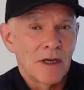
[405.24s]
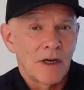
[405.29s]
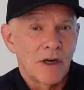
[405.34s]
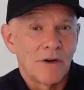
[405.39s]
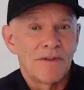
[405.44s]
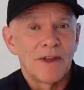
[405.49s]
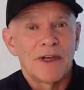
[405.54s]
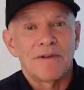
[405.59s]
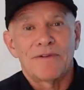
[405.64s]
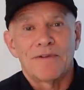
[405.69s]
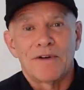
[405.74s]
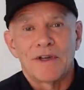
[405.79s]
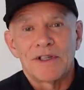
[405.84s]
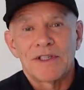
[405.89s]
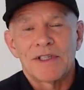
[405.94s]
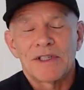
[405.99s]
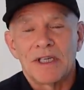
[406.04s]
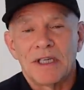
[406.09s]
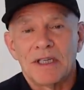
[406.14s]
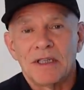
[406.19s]
of that
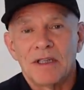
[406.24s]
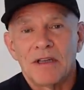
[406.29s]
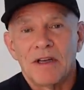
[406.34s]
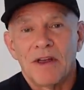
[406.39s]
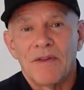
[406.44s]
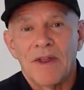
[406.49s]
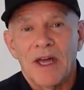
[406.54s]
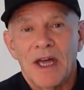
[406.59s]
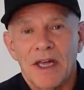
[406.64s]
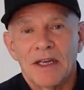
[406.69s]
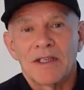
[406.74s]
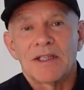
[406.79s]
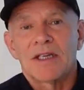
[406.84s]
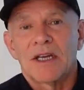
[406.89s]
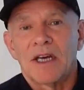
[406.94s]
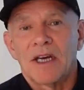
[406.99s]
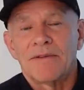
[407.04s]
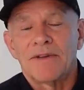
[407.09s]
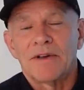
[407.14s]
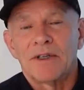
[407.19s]
first stint on the hard
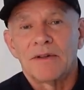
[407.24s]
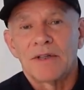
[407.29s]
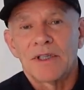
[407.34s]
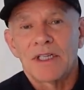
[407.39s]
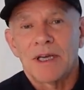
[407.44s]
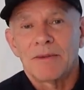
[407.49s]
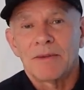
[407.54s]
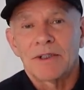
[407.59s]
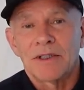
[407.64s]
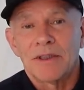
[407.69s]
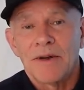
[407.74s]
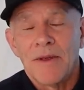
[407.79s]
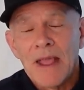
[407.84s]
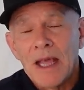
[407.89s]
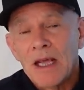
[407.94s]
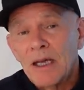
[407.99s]
tyre for Lewis Hamilton.